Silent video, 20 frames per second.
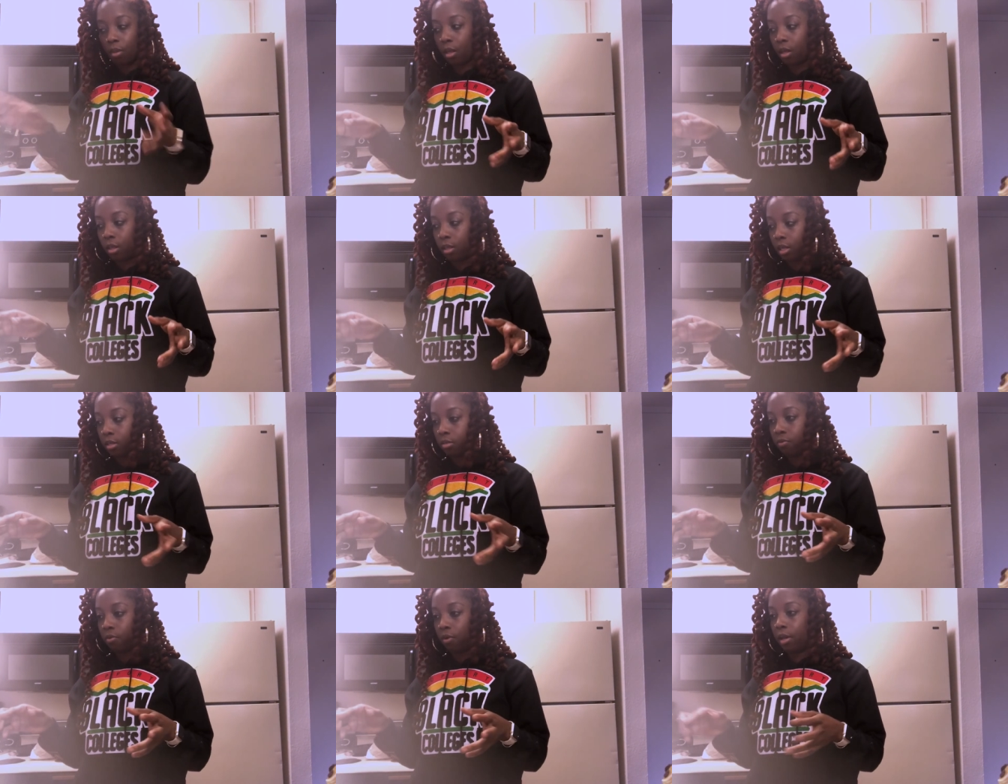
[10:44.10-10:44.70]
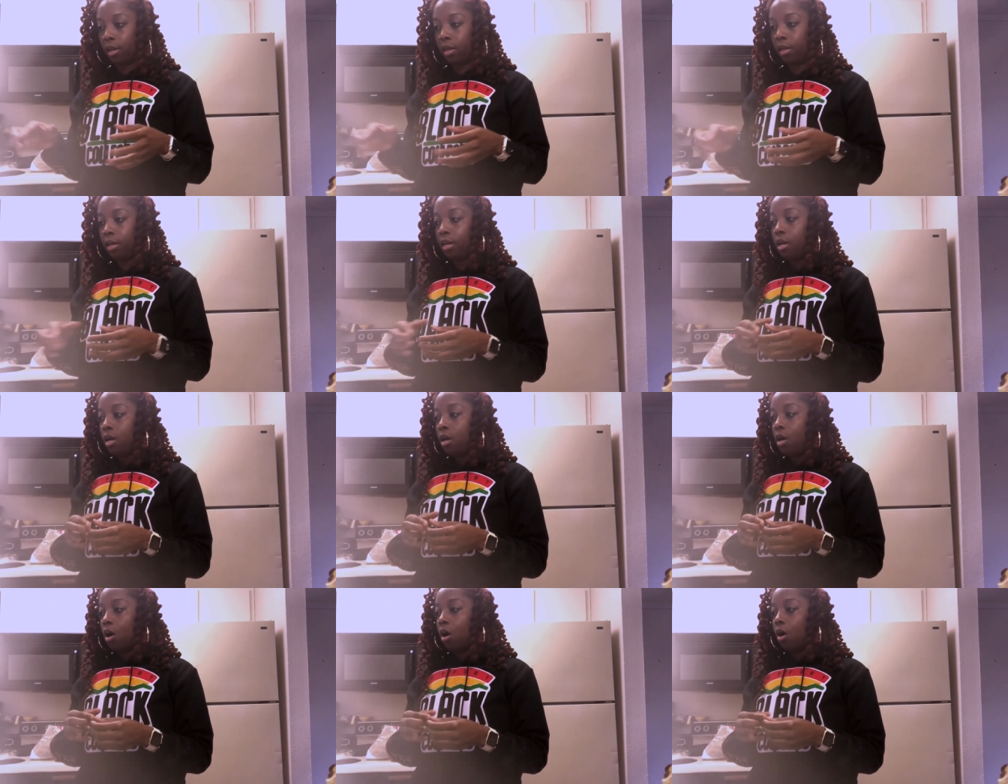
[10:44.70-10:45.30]
That's fine.
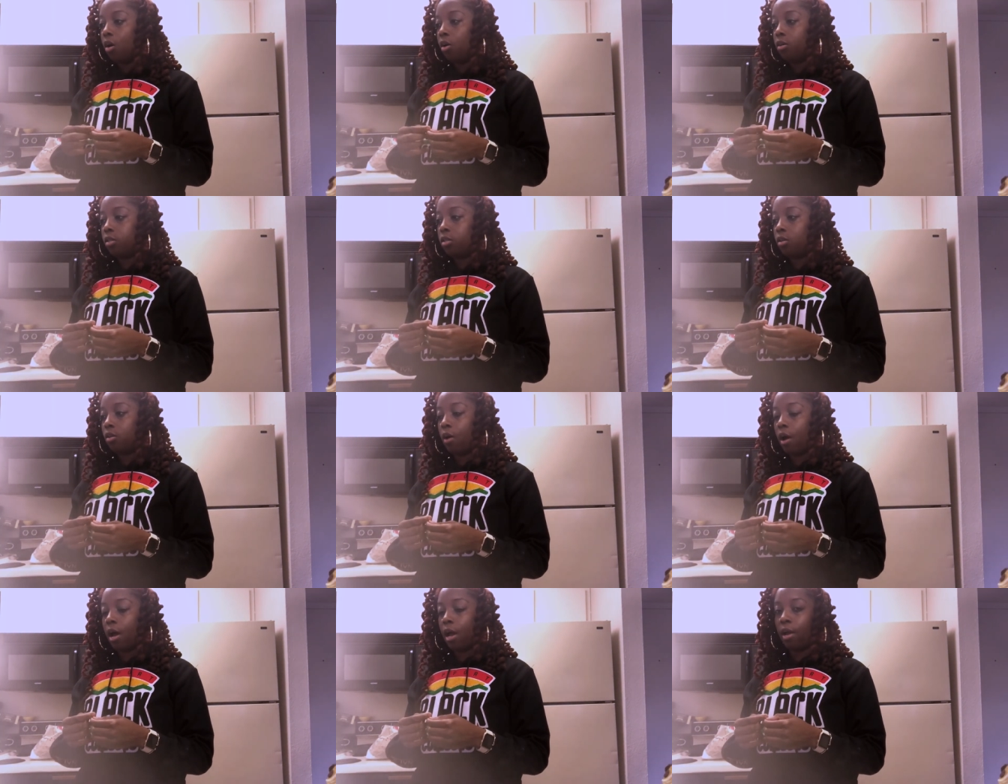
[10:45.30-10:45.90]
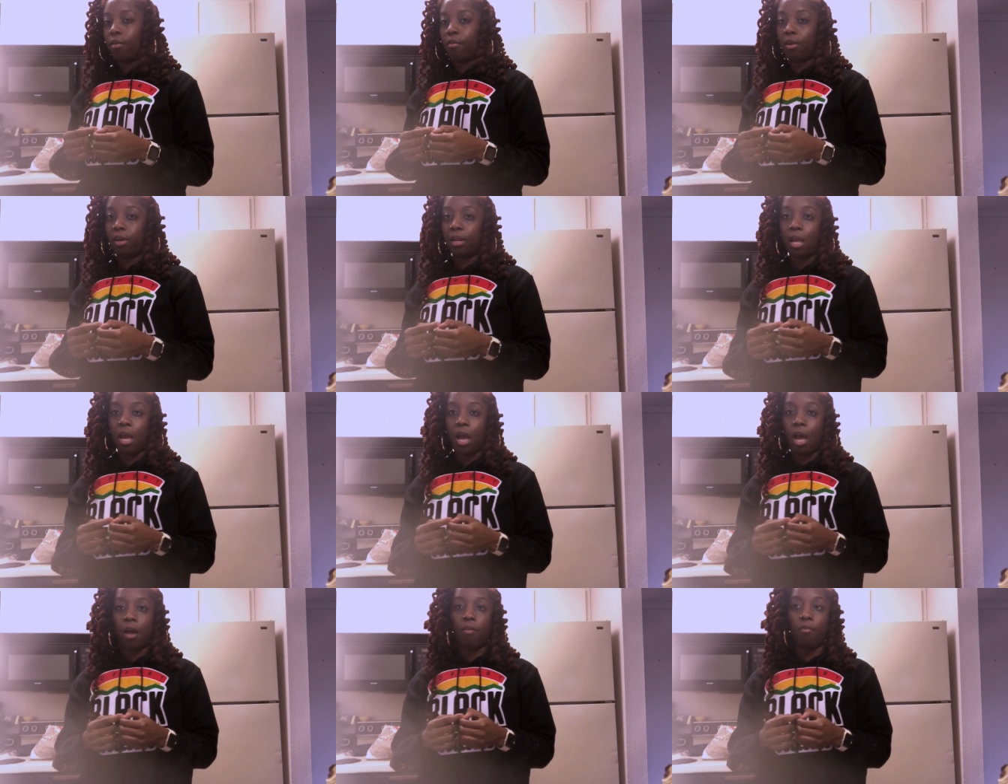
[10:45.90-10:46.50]
Also, I already
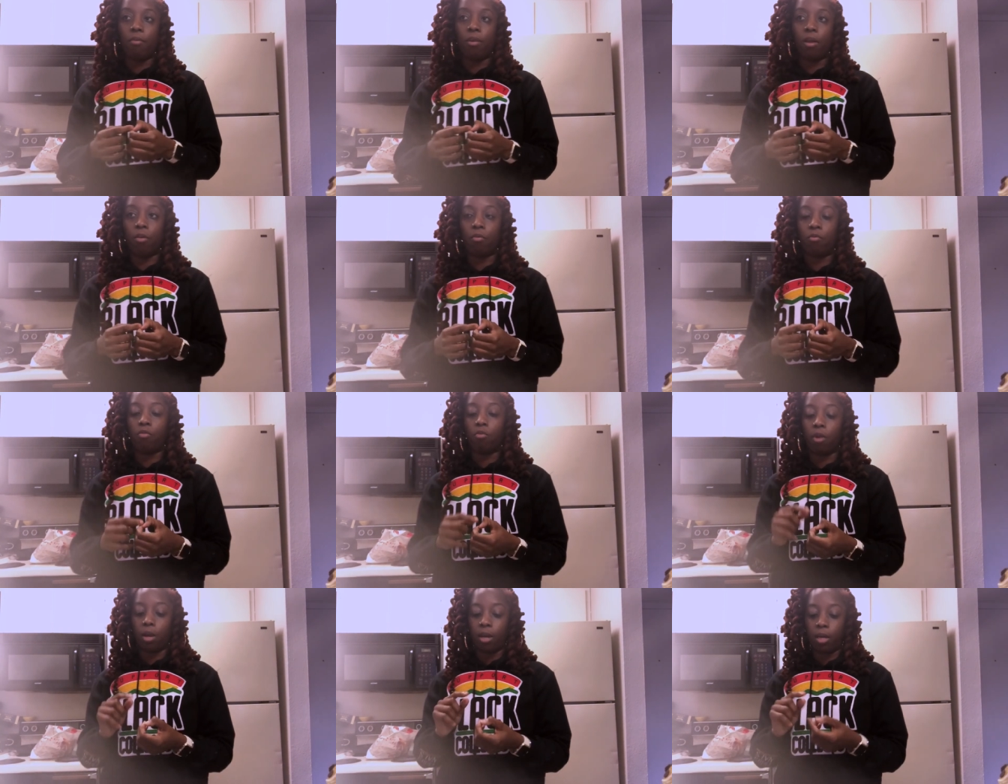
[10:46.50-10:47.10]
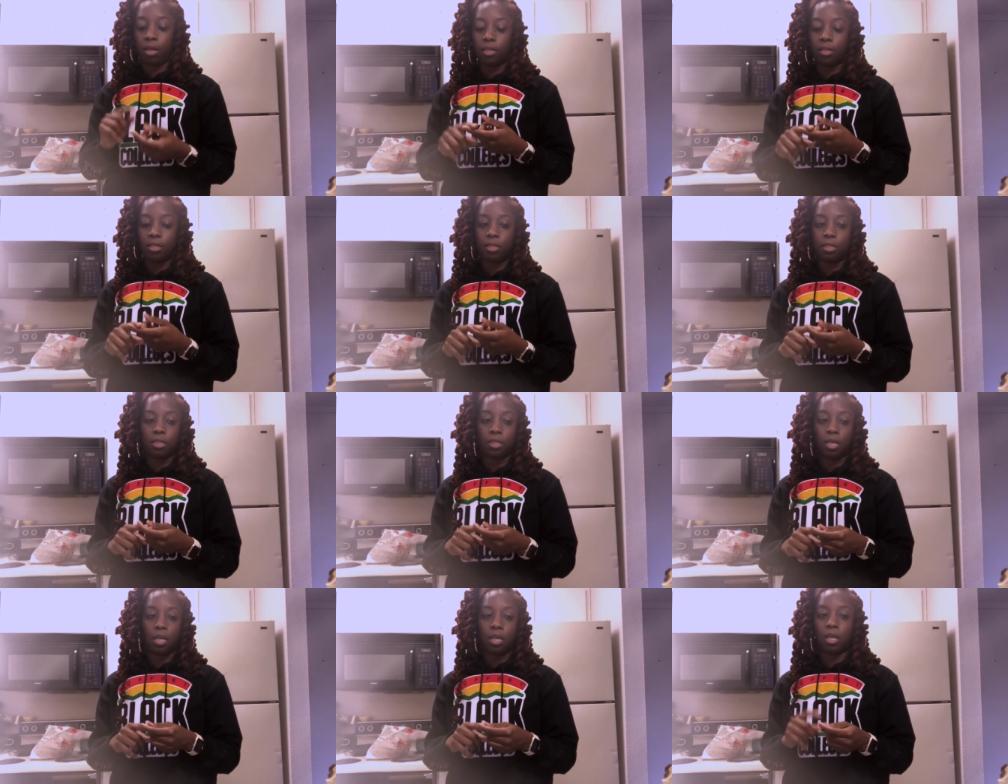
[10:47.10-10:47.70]
have like
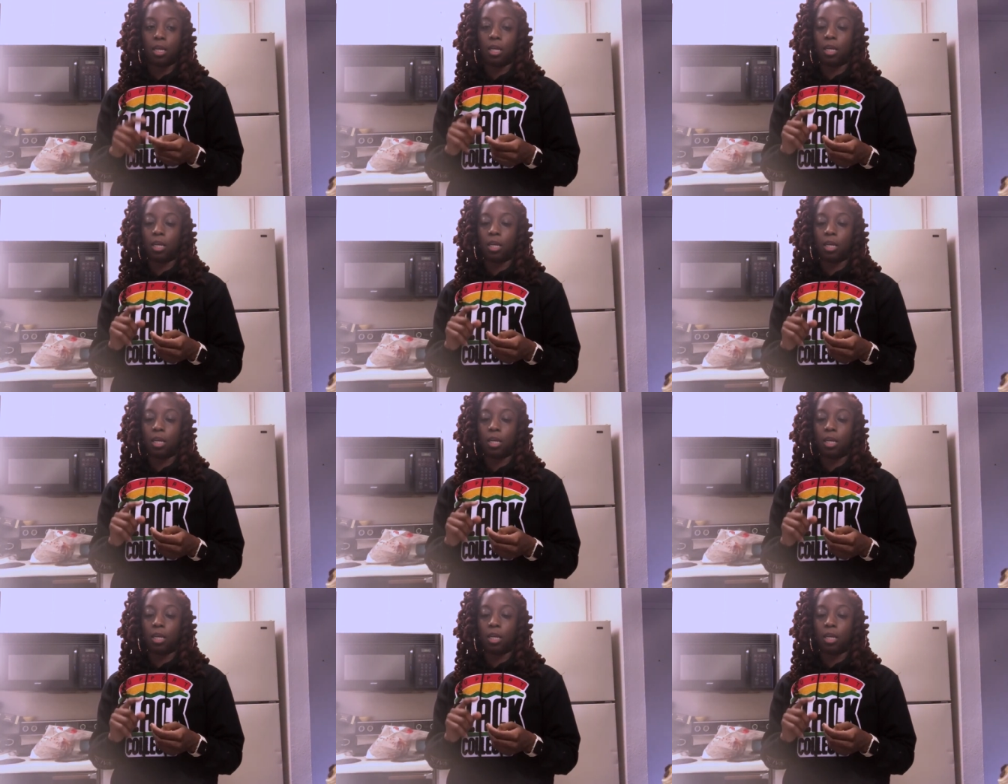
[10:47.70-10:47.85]
rice and